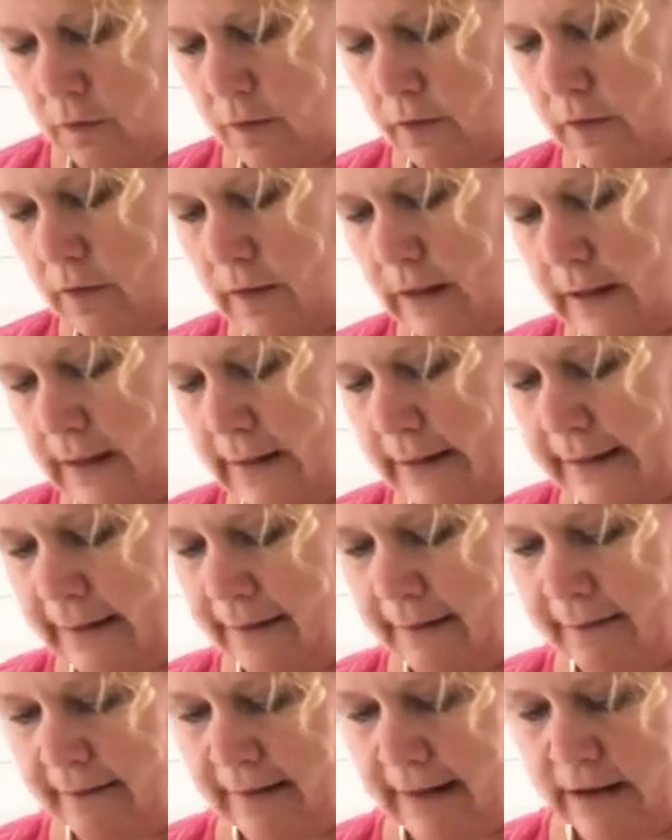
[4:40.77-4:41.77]
that
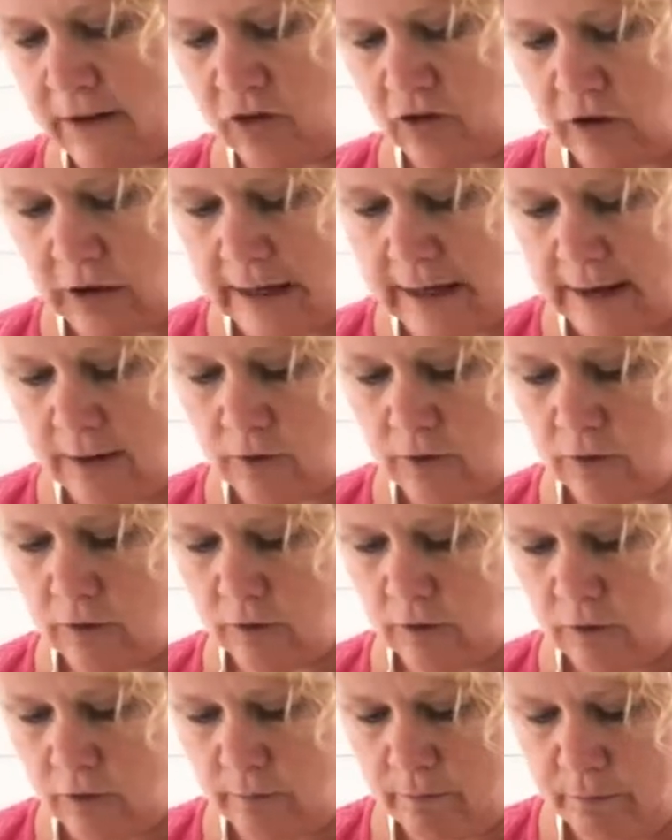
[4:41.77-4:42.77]
little section out
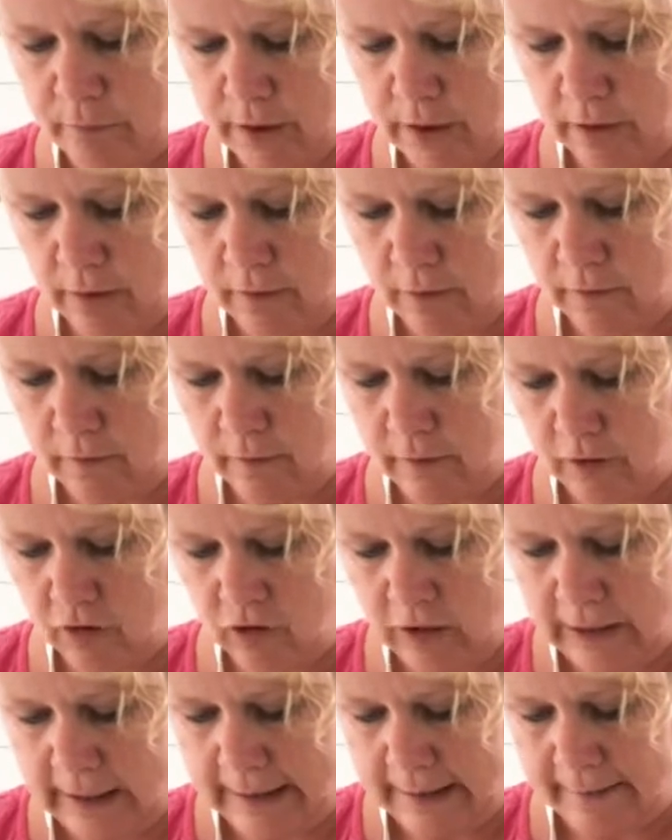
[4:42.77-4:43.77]
on both of the
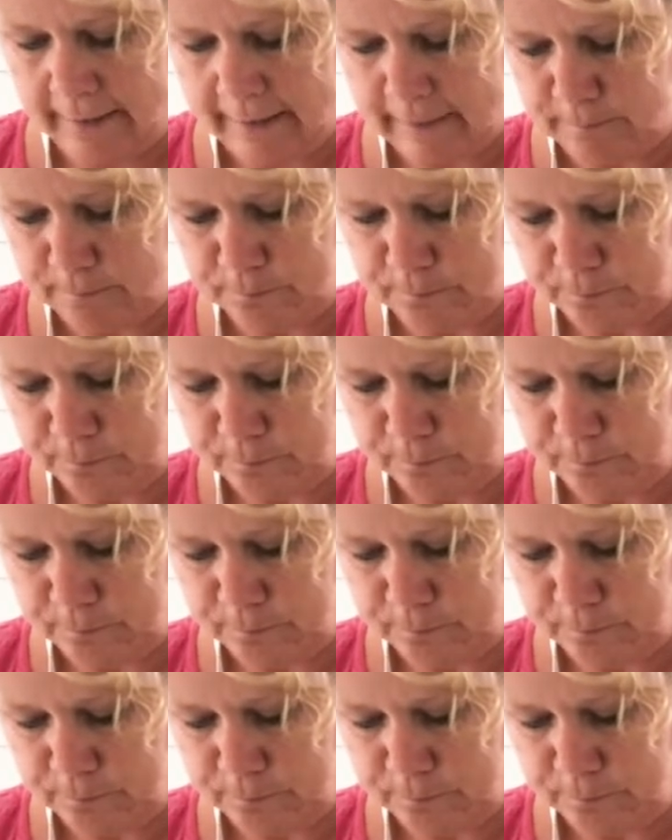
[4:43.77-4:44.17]
chilies.